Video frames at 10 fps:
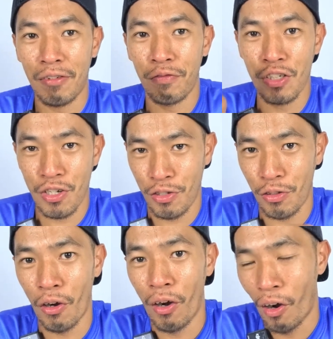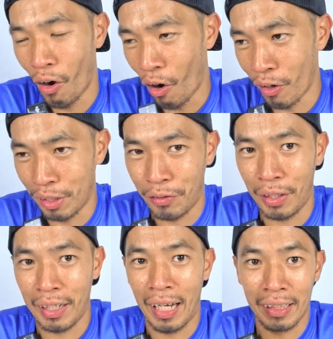fish store on the
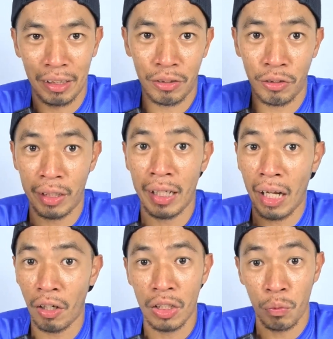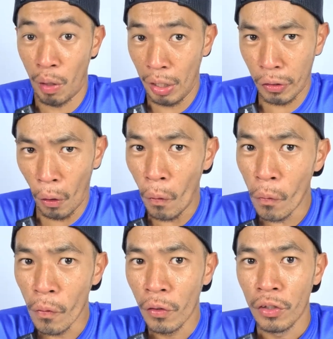train, and the train aircon is very
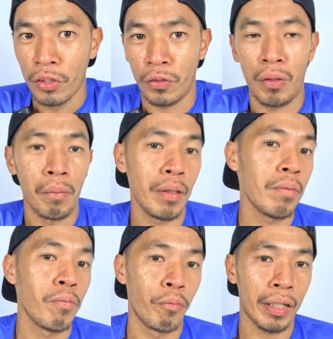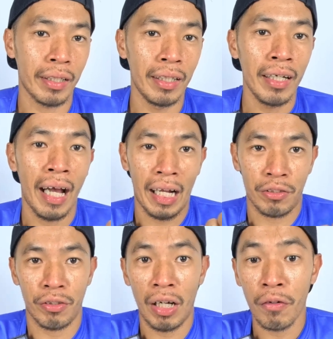cold. So remember, bring a
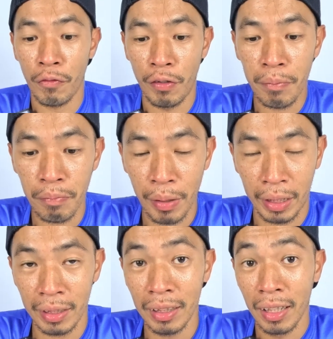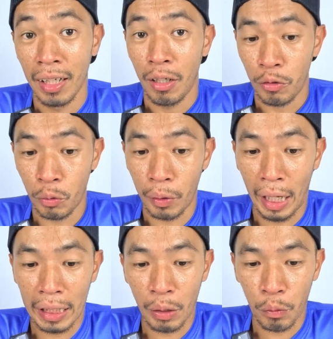extra windbreaker
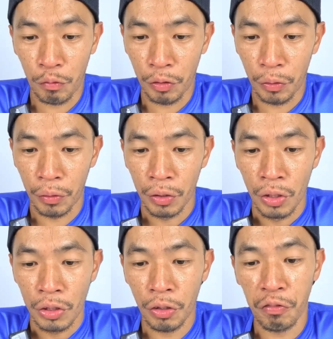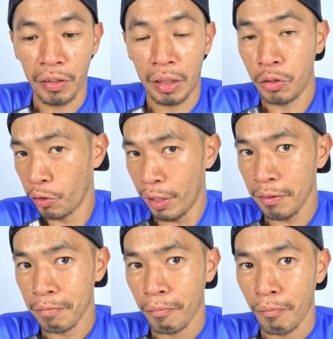together with you. So for the
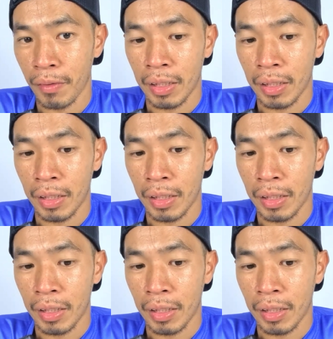train,